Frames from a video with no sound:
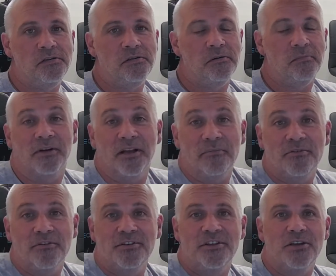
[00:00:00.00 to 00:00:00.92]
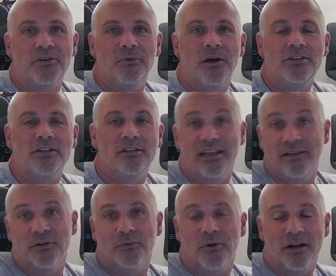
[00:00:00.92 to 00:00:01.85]
But I appreciate you watching. If
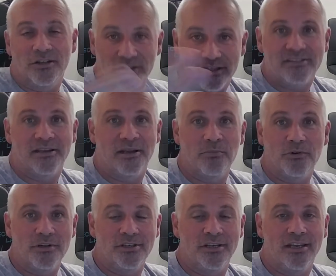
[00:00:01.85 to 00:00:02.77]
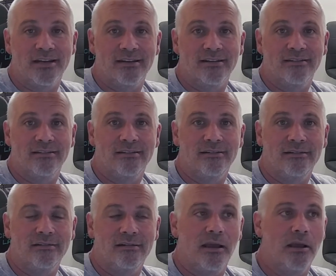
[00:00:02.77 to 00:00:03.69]
you're watching this, I appreciate it.
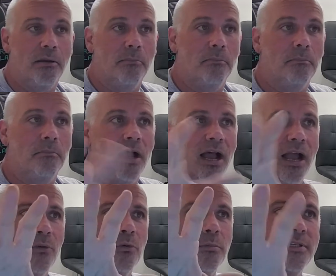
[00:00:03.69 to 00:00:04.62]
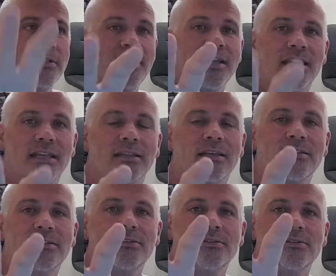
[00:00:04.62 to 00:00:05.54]
Um, I will be taking
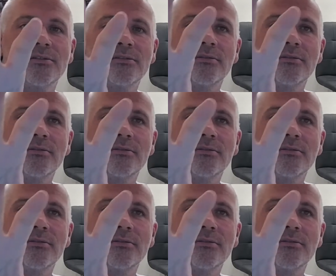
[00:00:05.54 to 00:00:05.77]
this